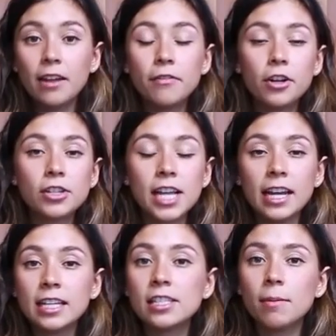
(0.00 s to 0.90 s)
And if there's
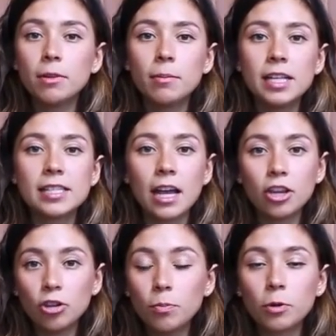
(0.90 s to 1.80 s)
any supplements
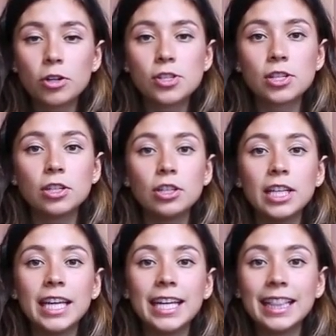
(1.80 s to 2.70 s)
that you
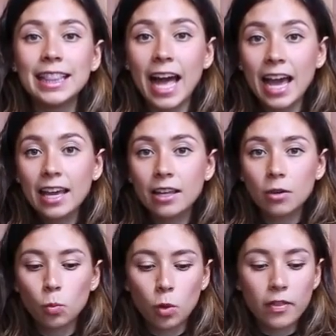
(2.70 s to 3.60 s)
personally like,
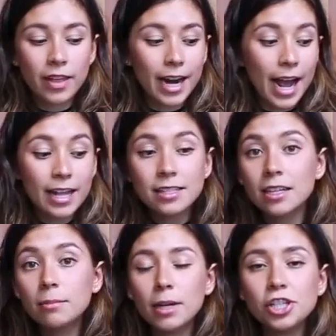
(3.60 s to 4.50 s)
one that I didn't